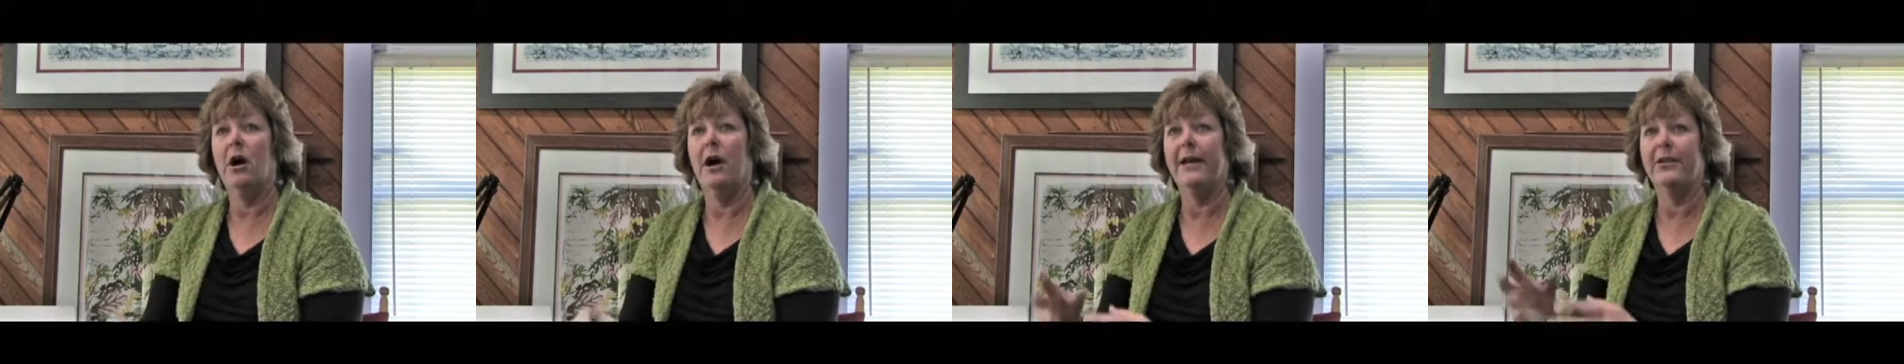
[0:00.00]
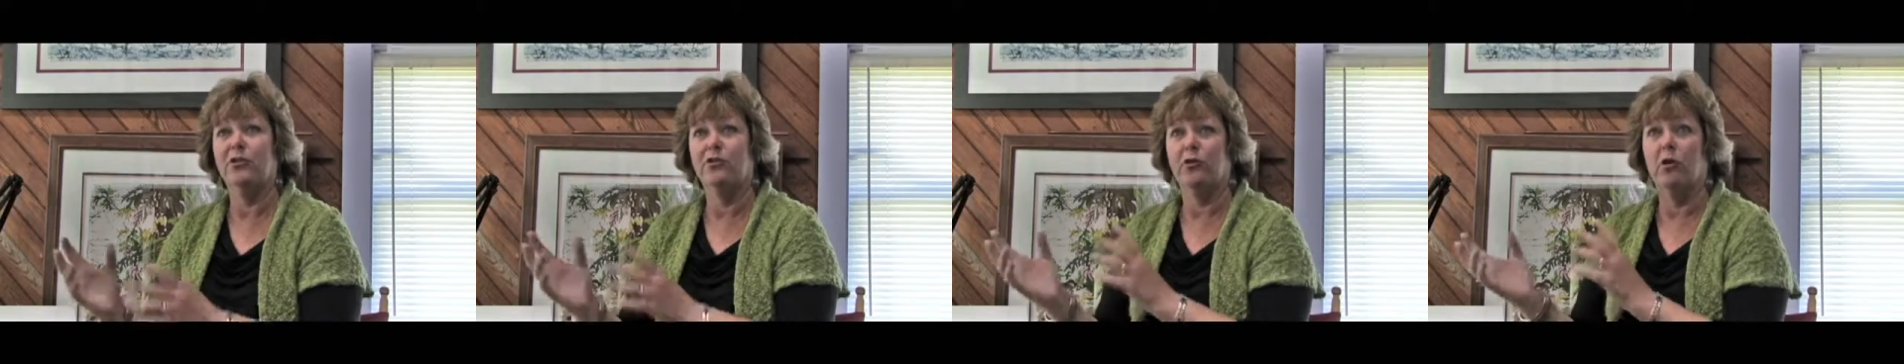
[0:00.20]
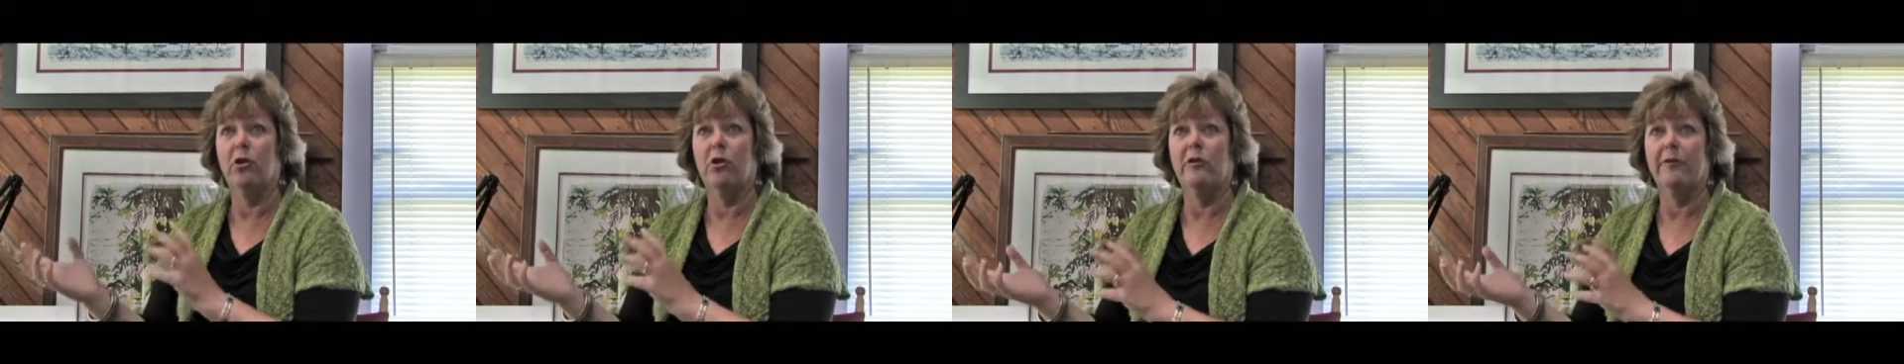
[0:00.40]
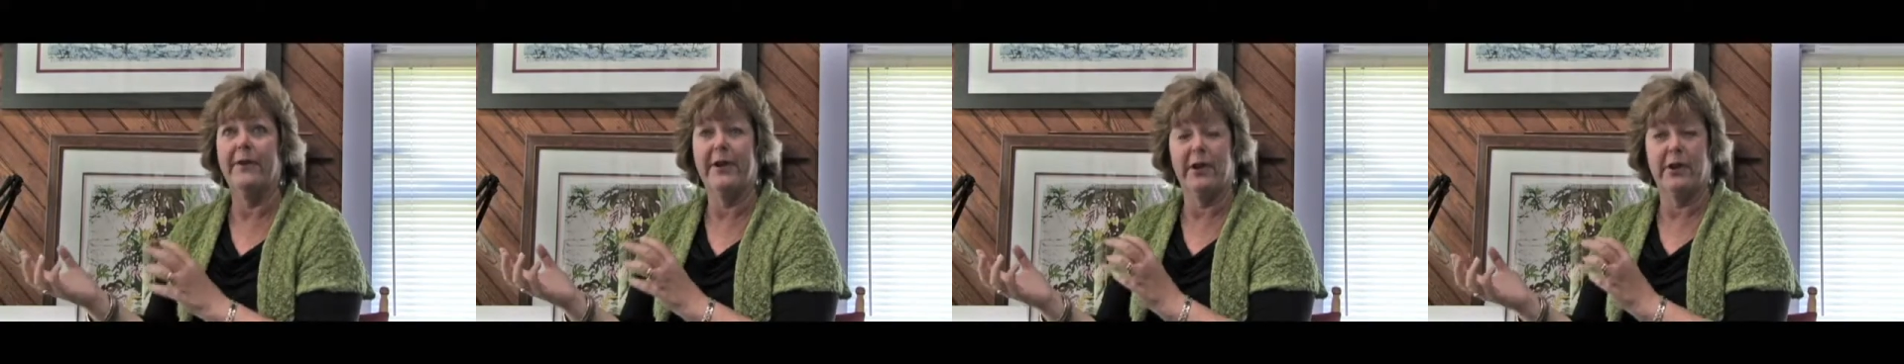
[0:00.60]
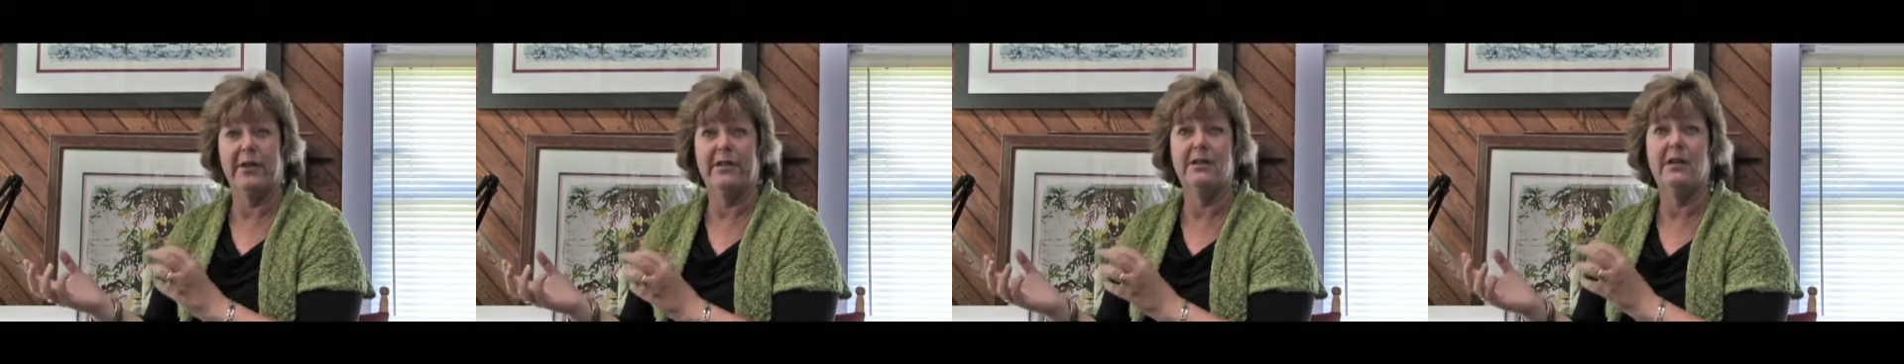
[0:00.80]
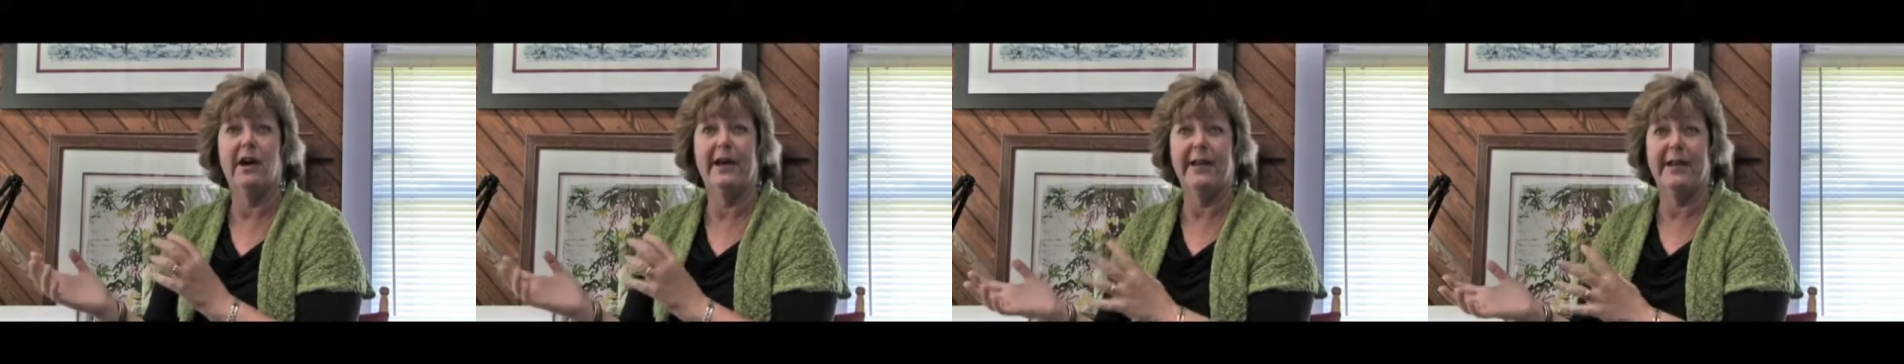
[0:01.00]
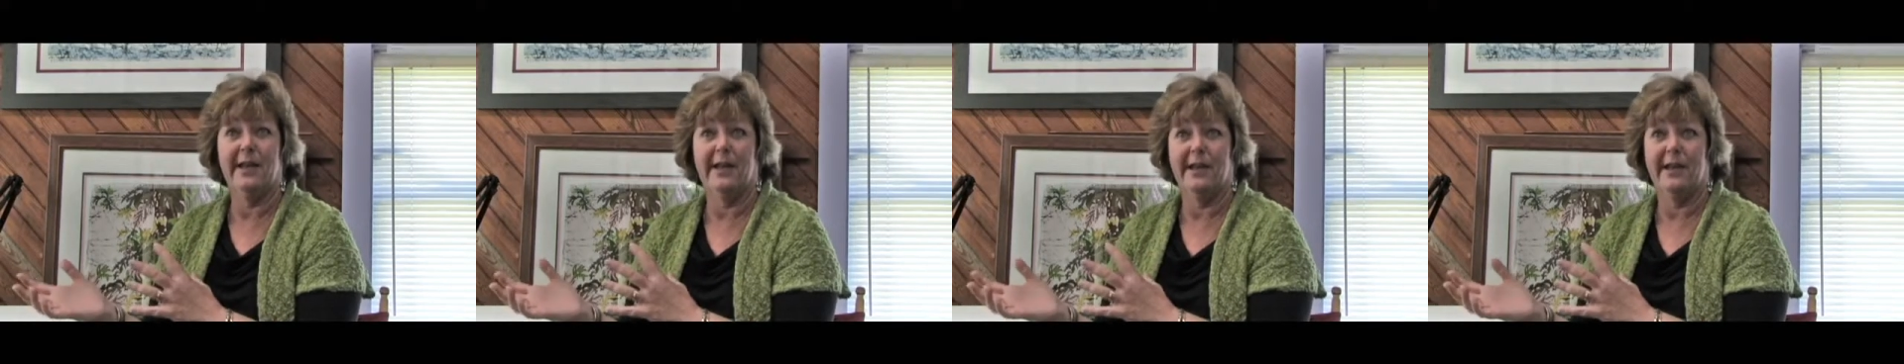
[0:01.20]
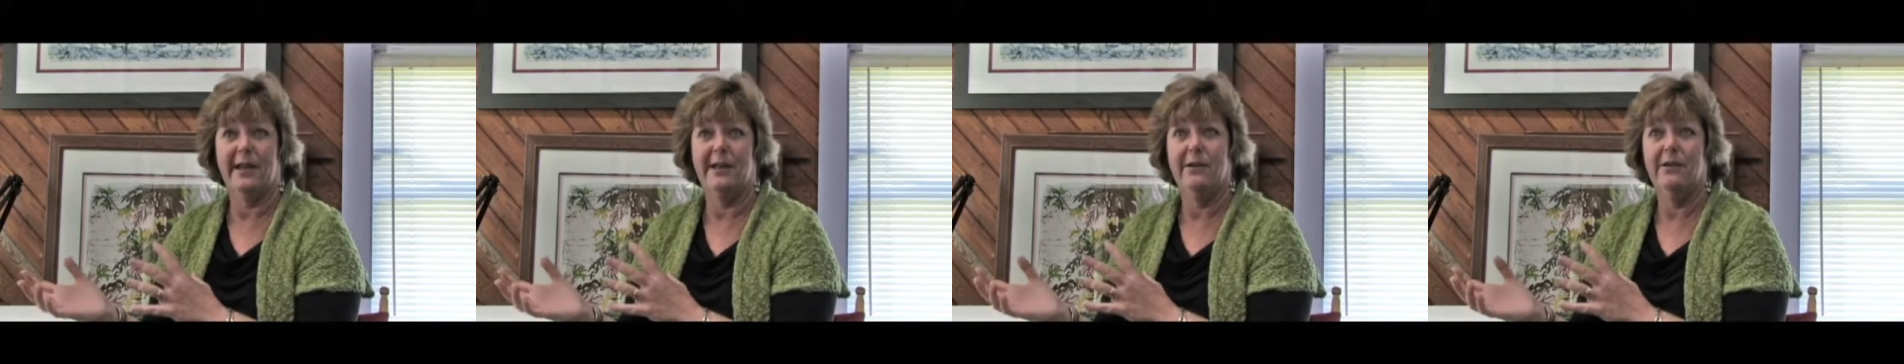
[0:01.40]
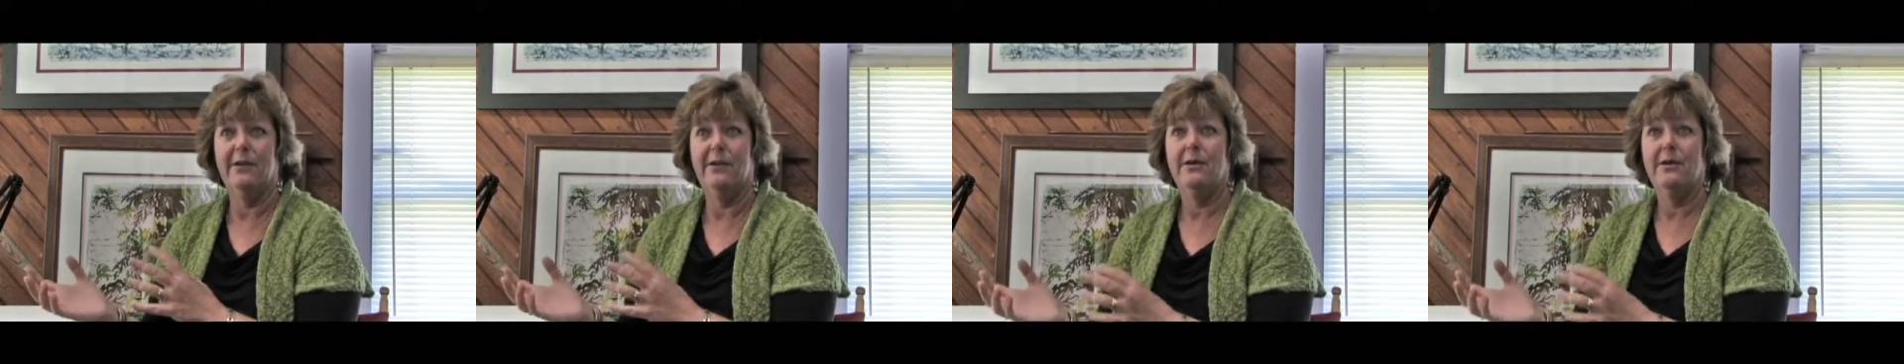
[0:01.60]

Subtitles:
I draw very tightly,